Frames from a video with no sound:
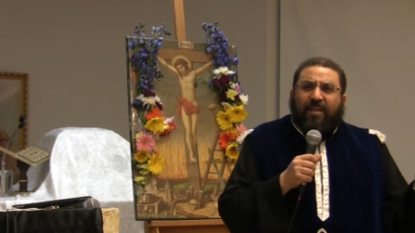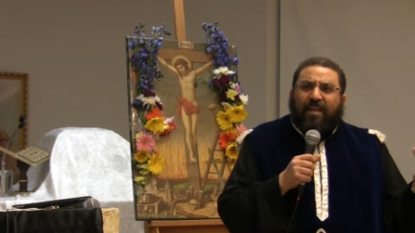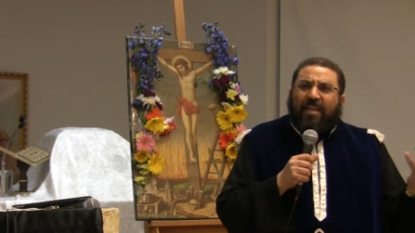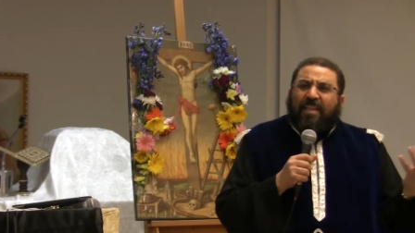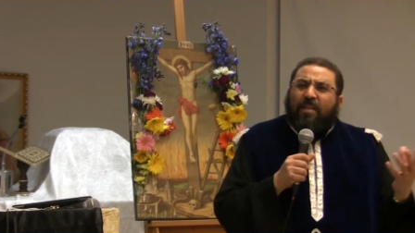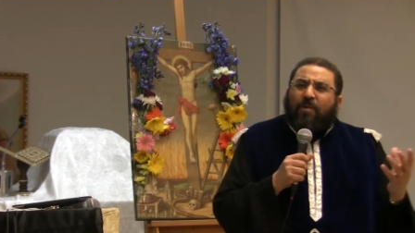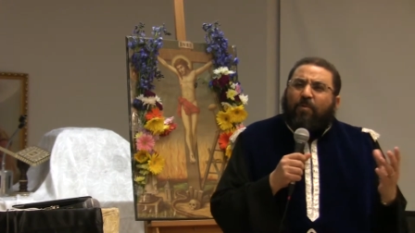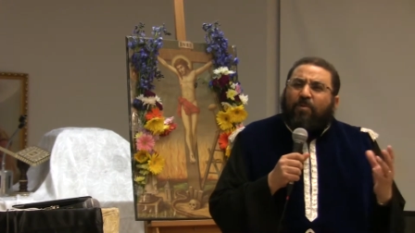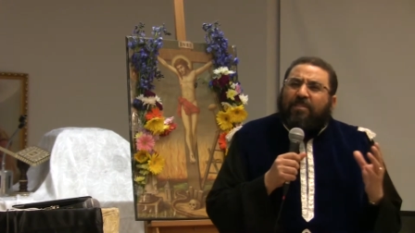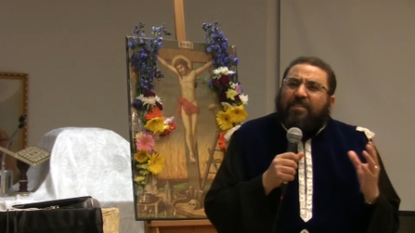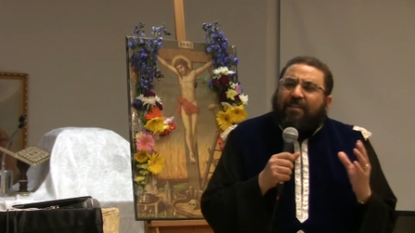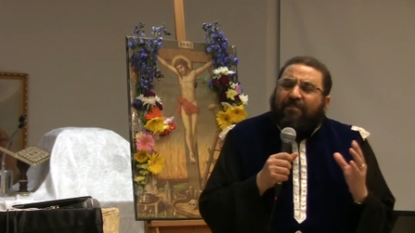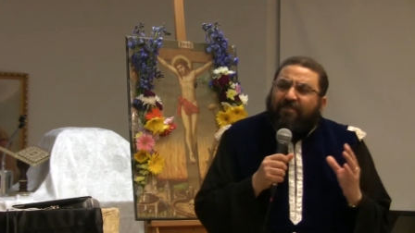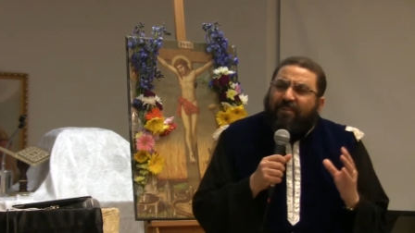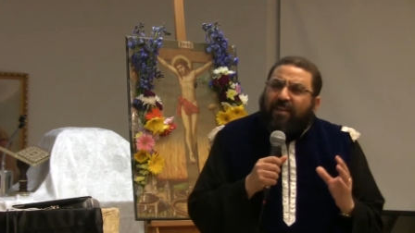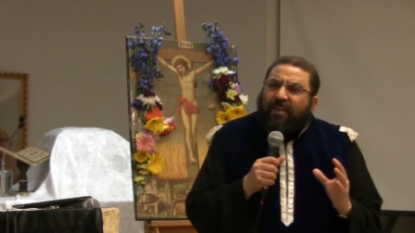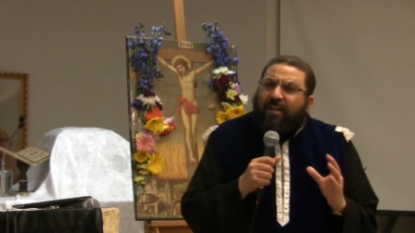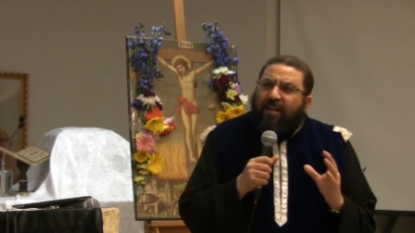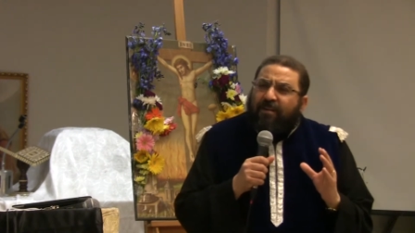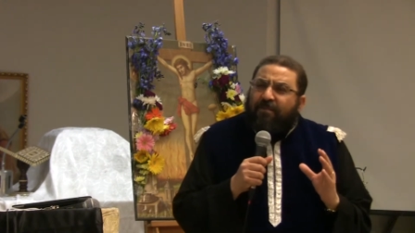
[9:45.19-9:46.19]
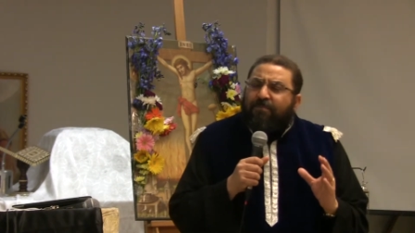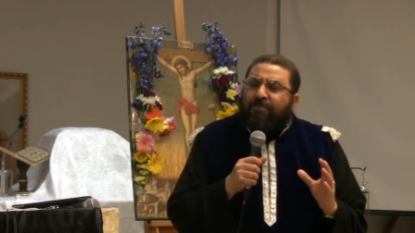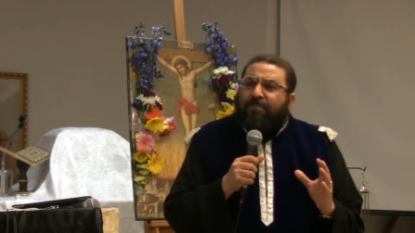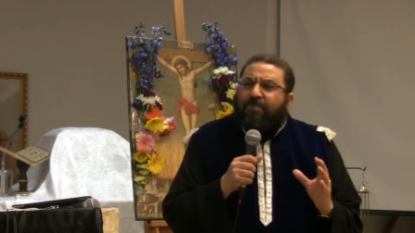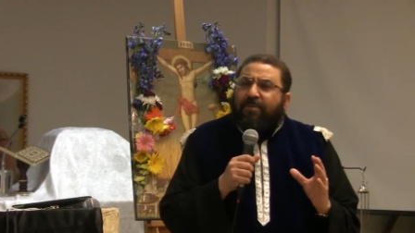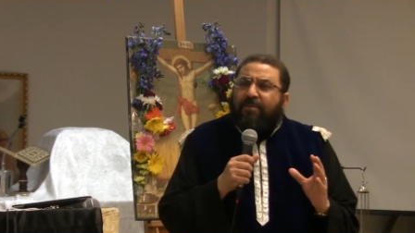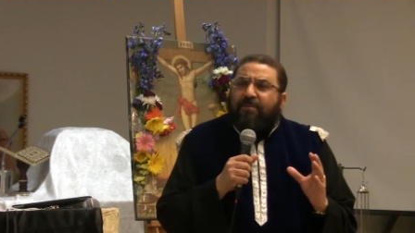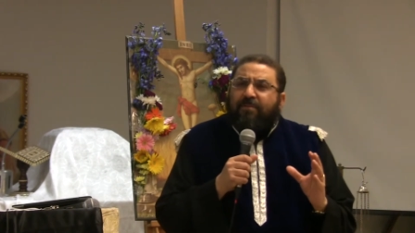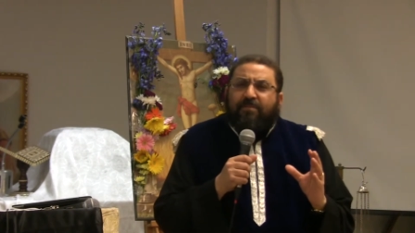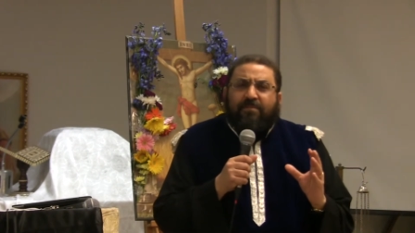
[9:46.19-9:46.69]
And he was a very
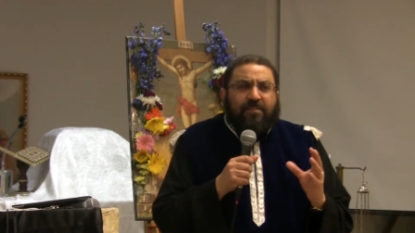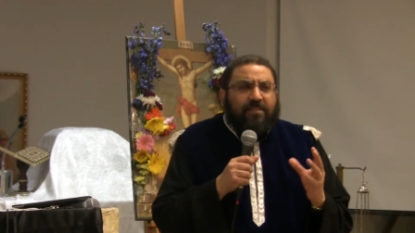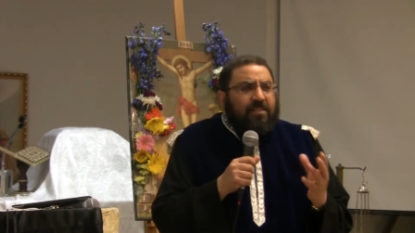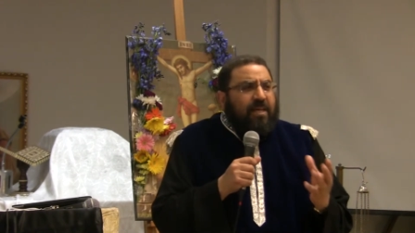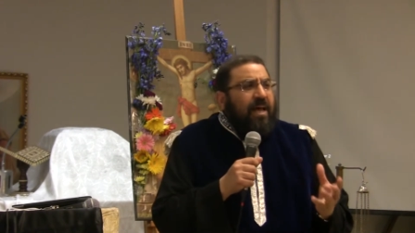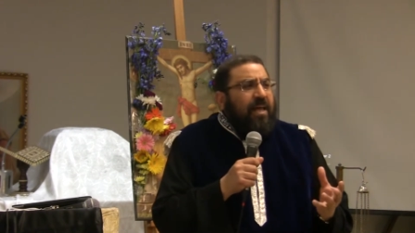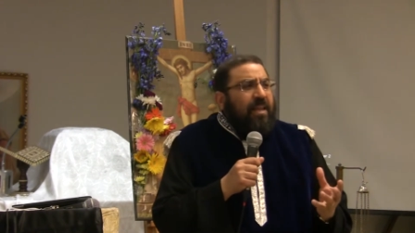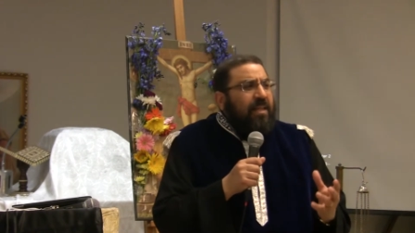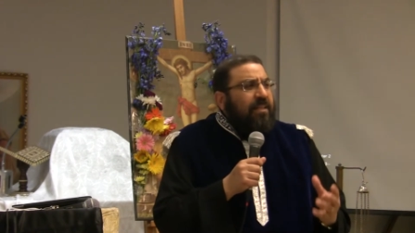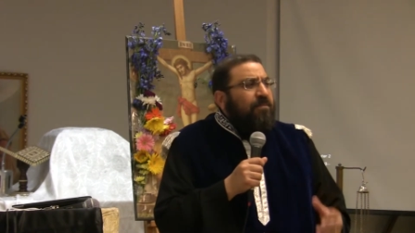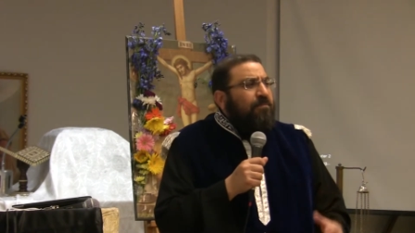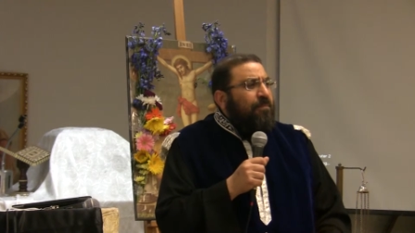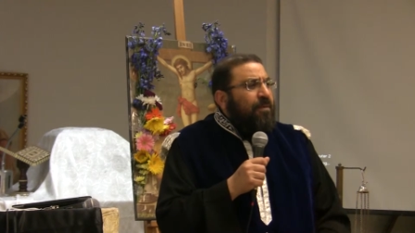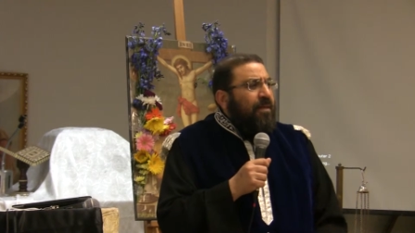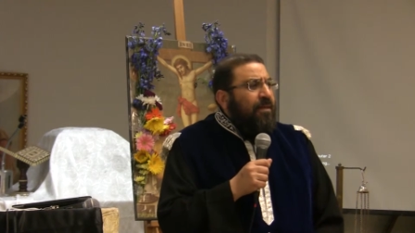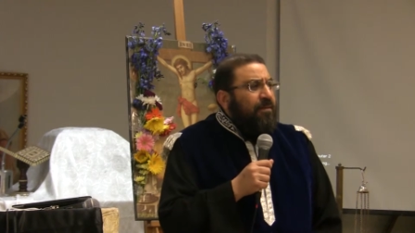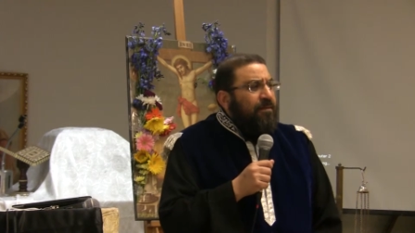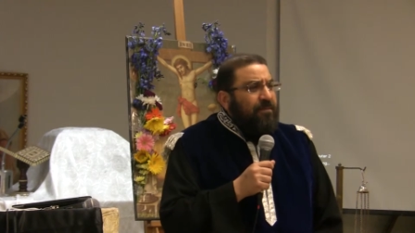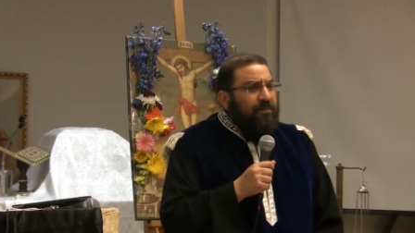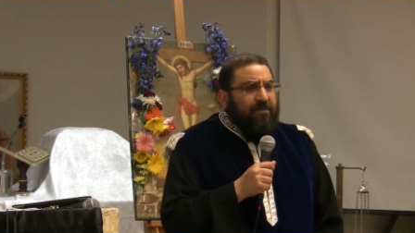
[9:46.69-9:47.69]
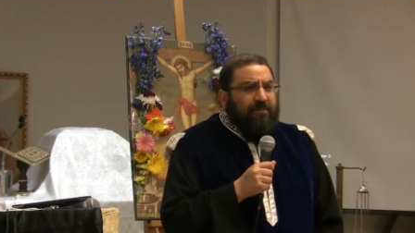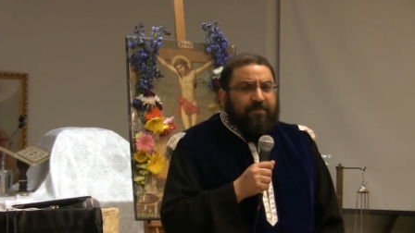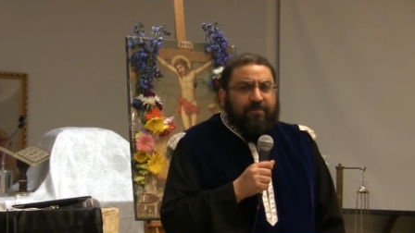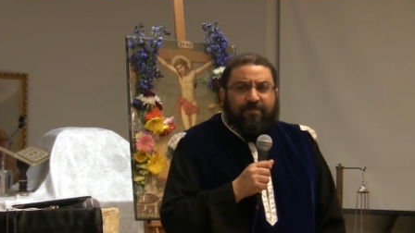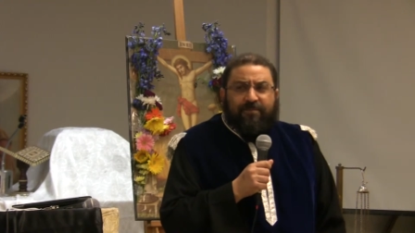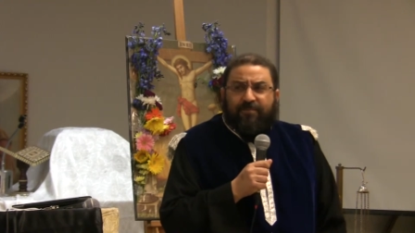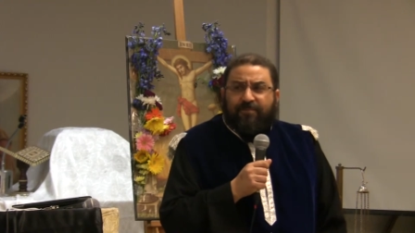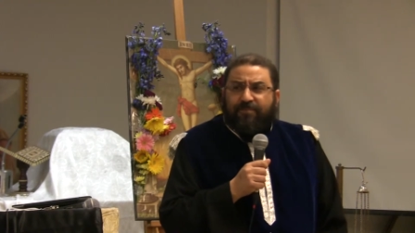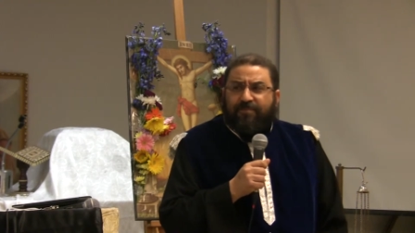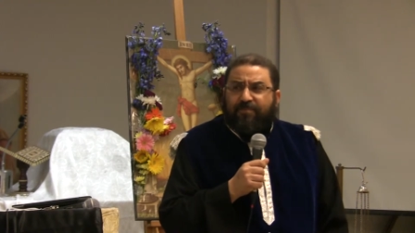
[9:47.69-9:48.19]
humble, silent man.
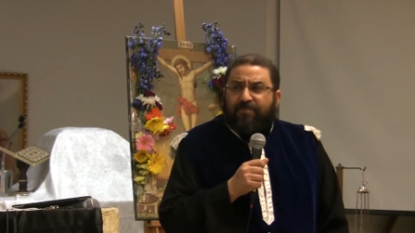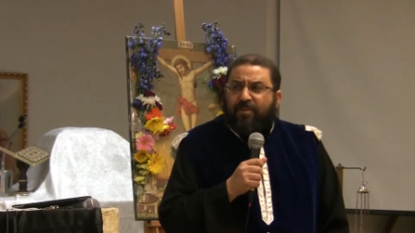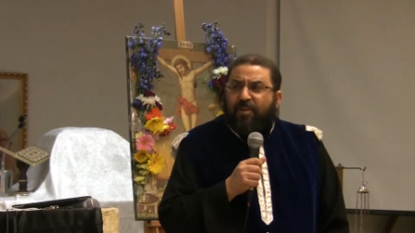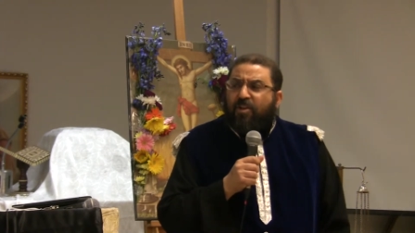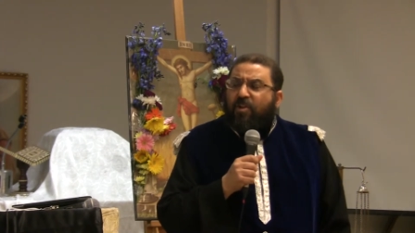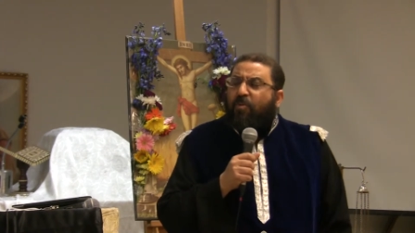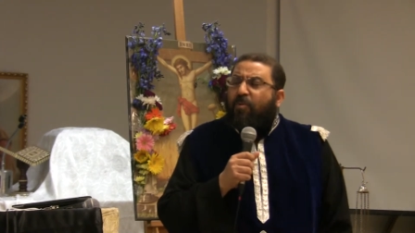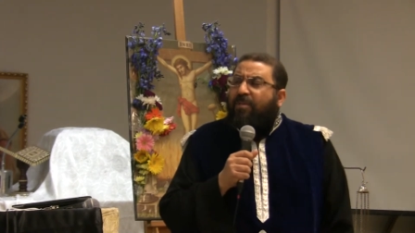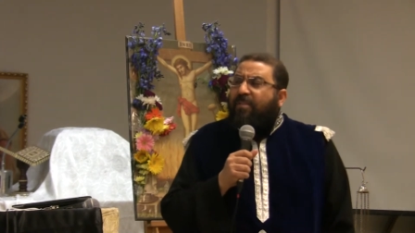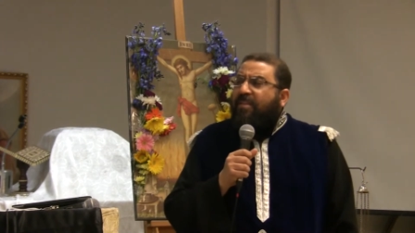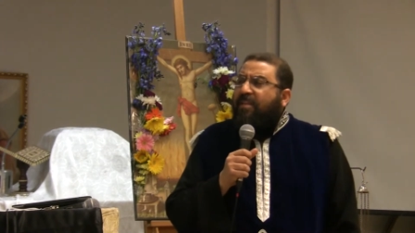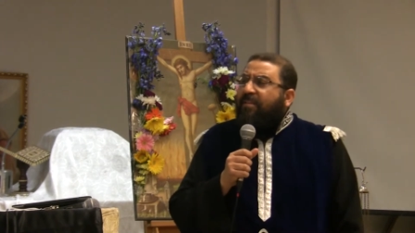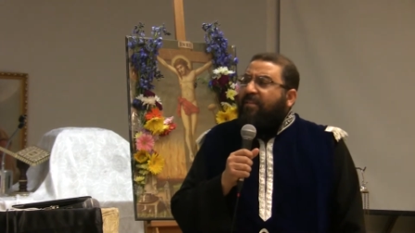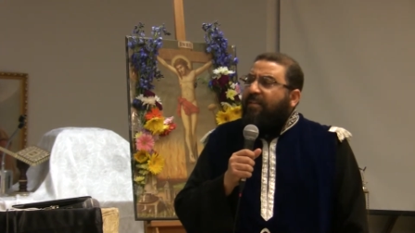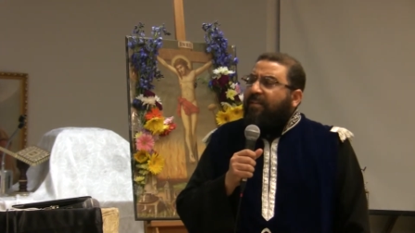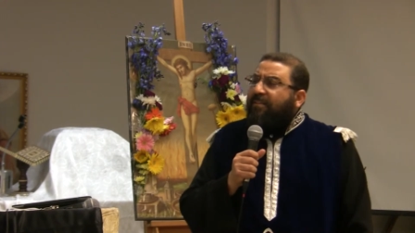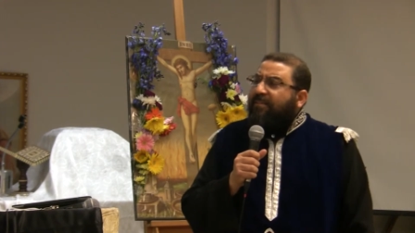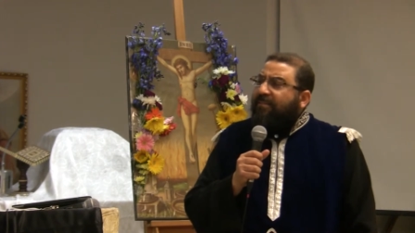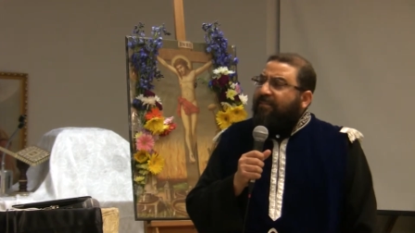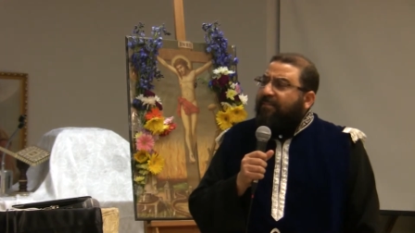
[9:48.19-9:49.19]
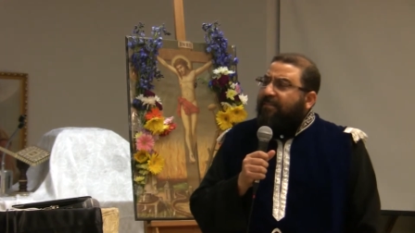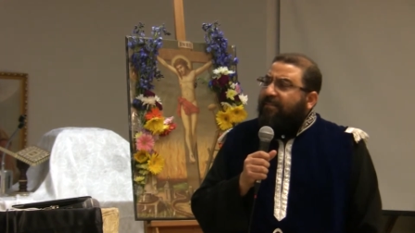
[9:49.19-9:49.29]
You know what they did?